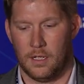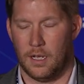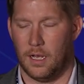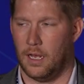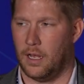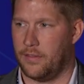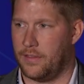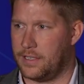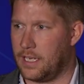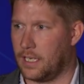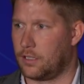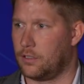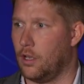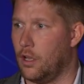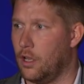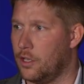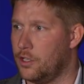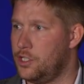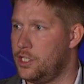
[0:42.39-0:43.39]
the
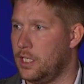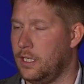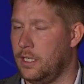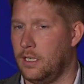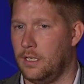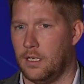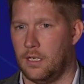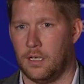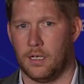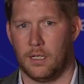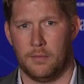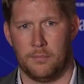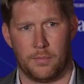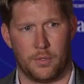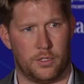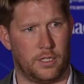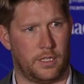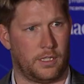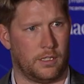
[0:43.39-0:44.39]
technology, in
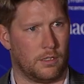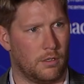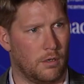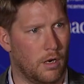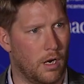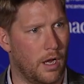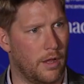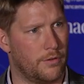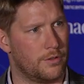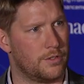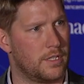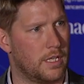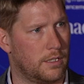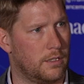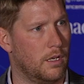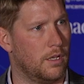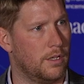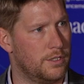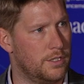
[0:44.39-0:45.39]
particular others'
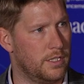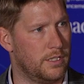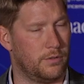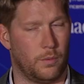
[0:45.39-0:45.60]
technology,